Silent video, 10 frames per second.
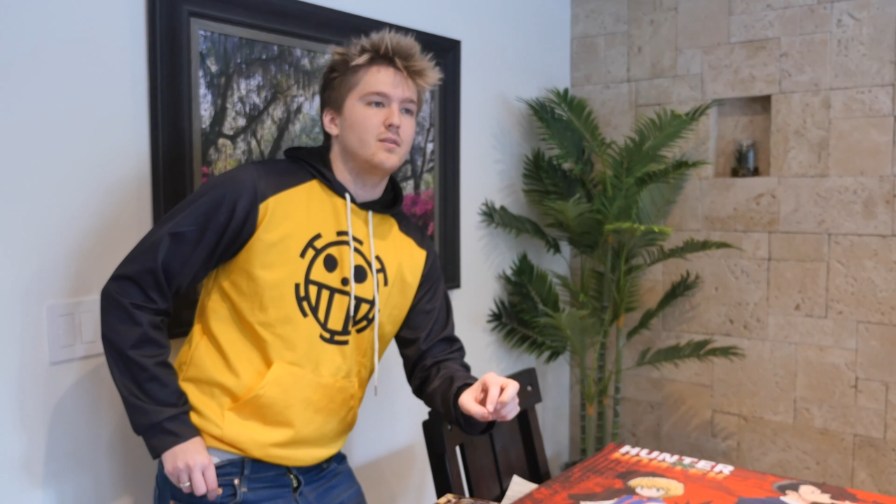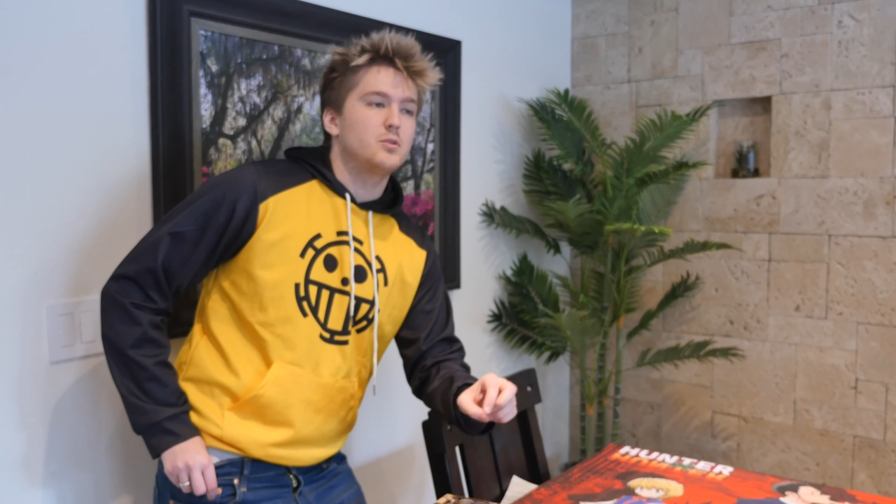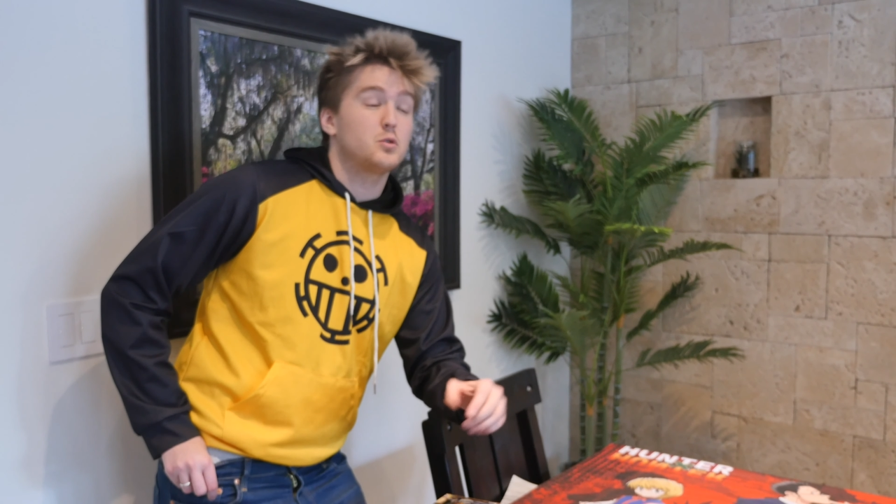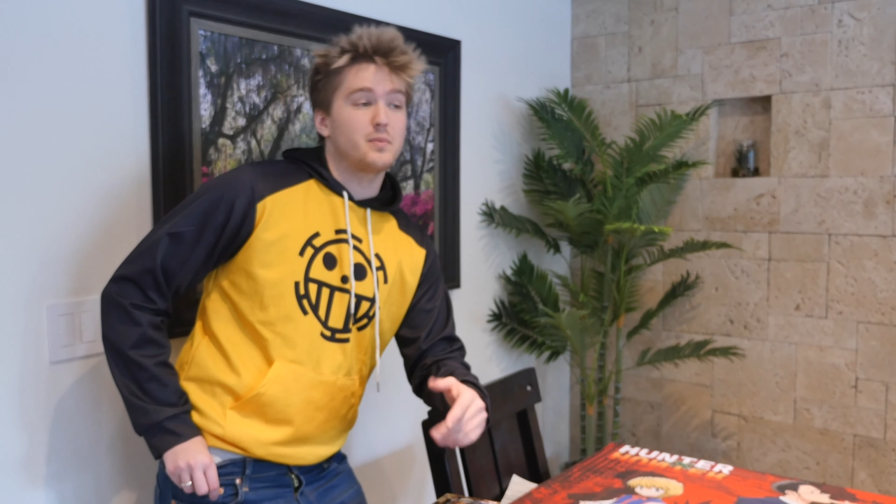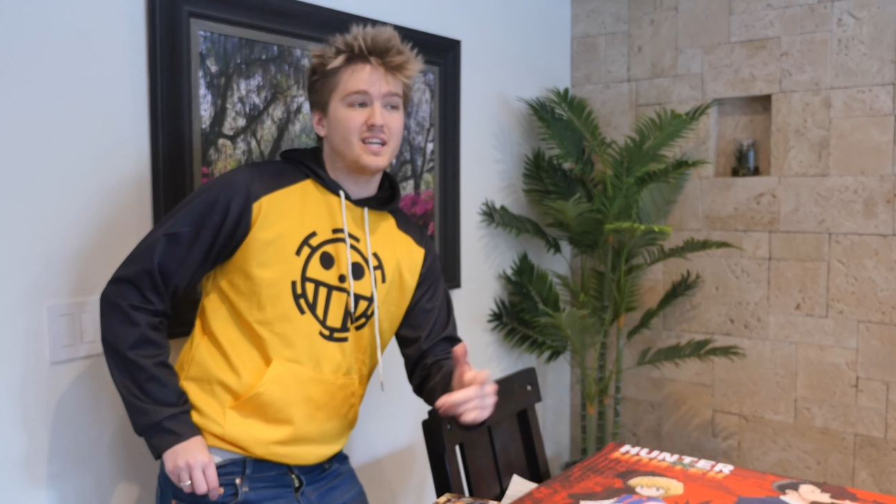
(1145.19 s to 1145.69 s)

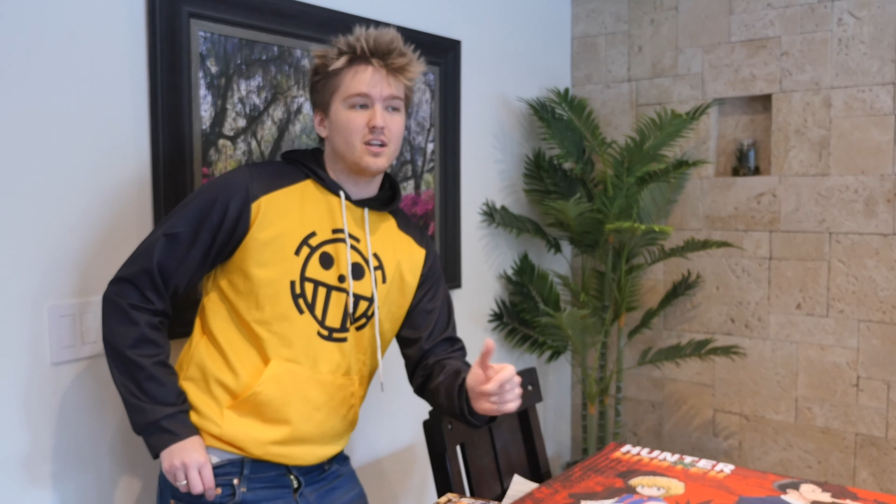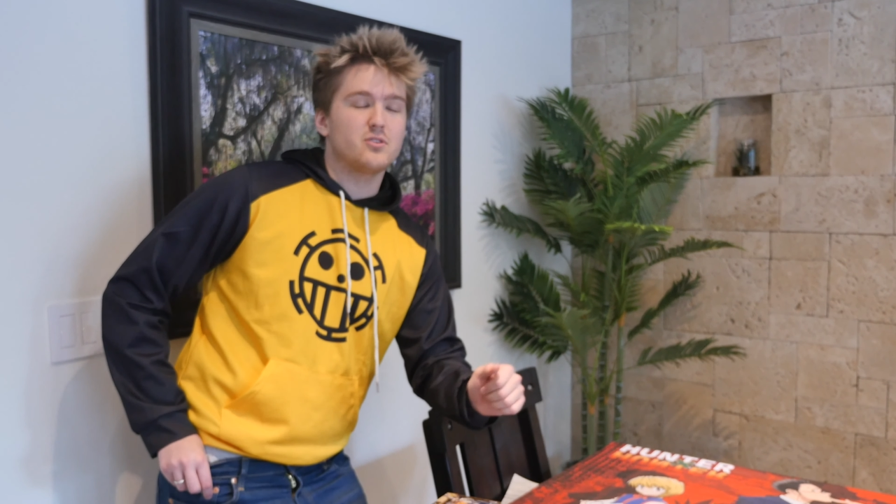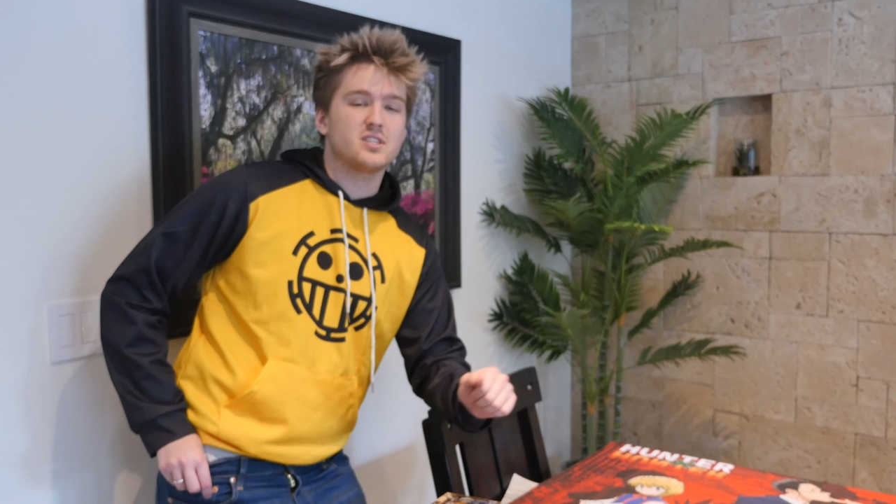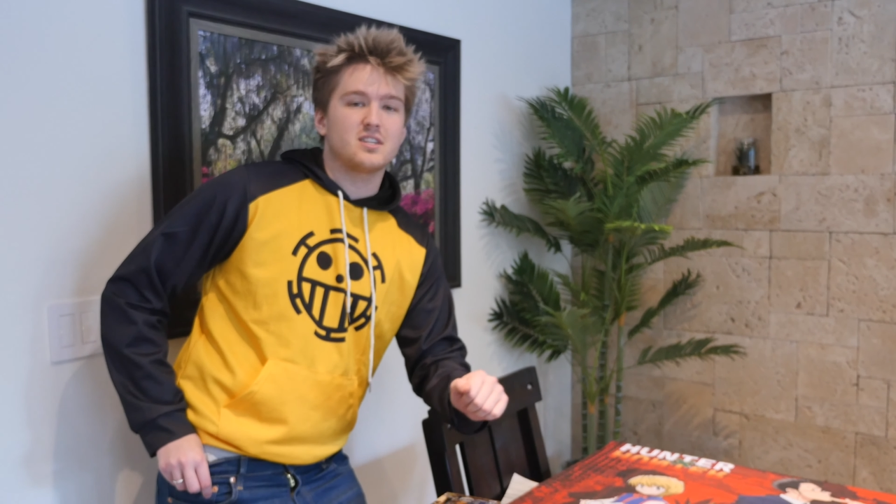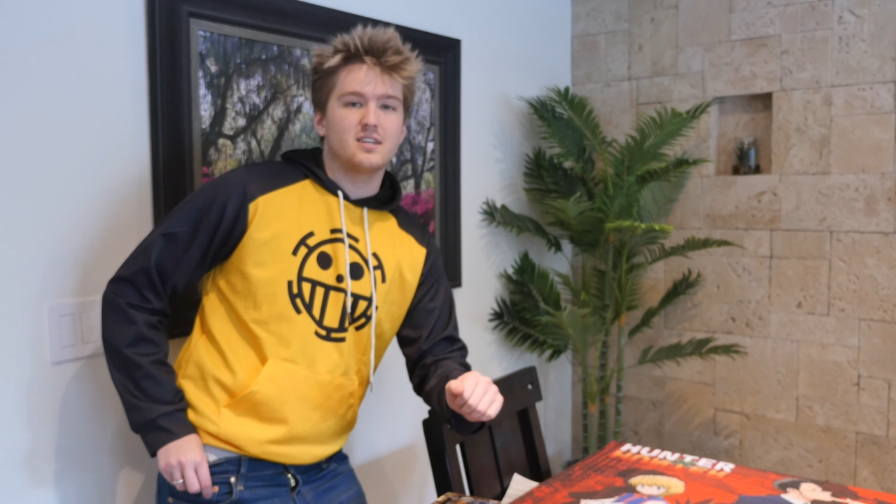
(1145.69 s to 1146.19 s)
which will be
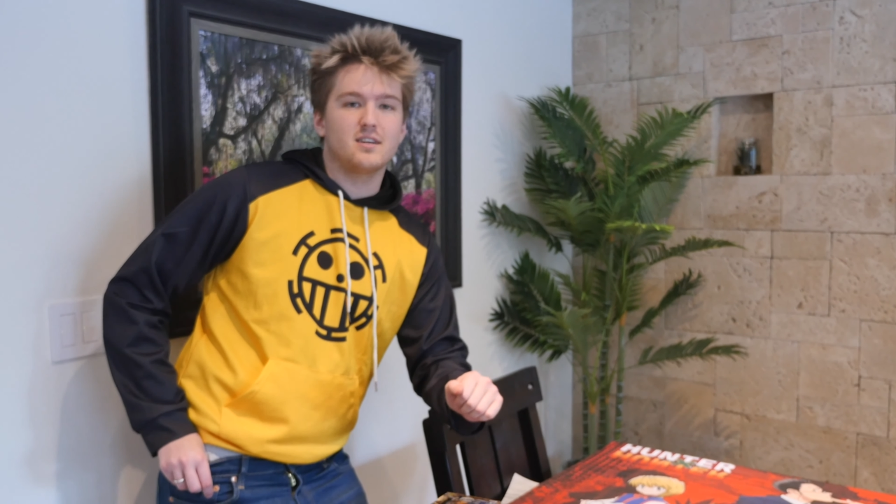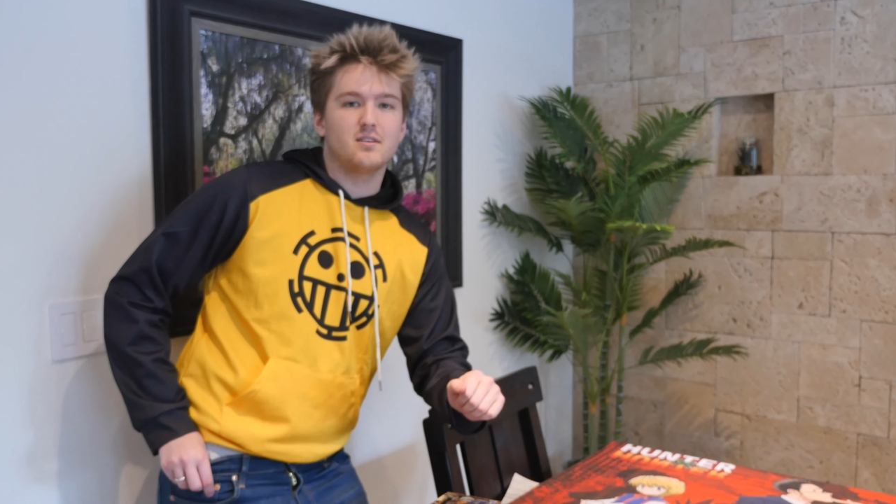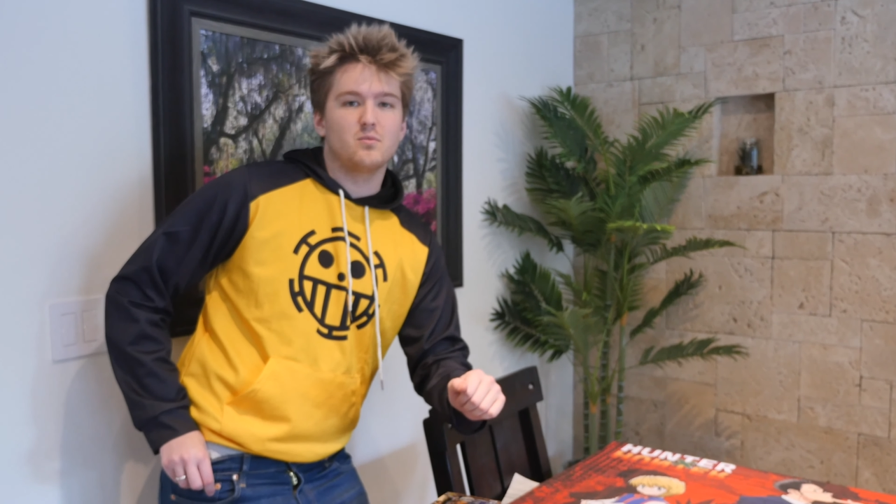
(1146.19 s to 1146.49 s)
close to